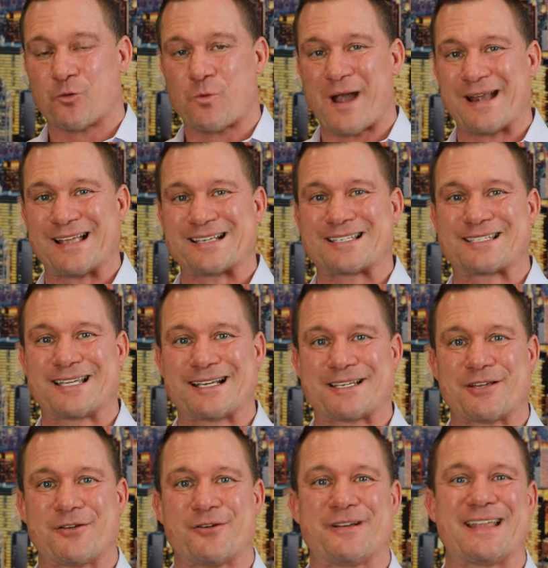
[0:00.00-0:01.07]
right at
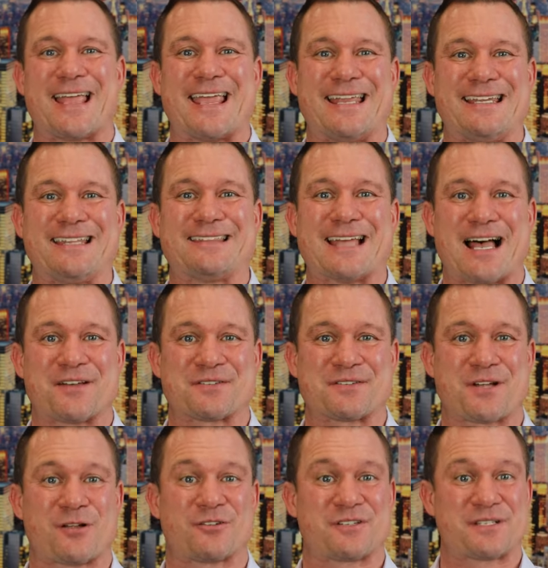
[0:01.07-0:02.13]

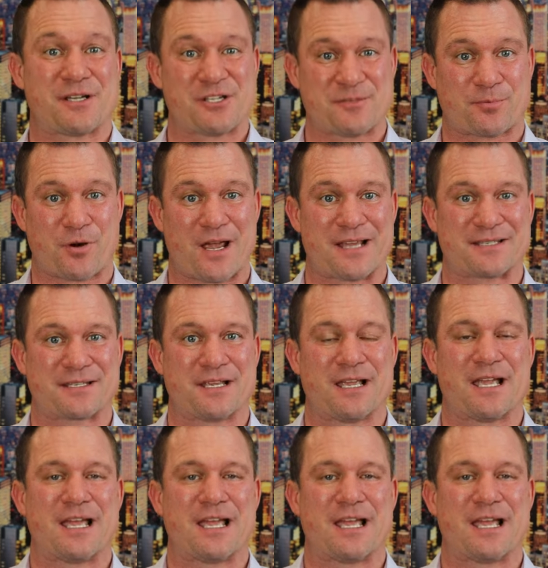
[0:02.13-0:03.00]
$680,000 sales price.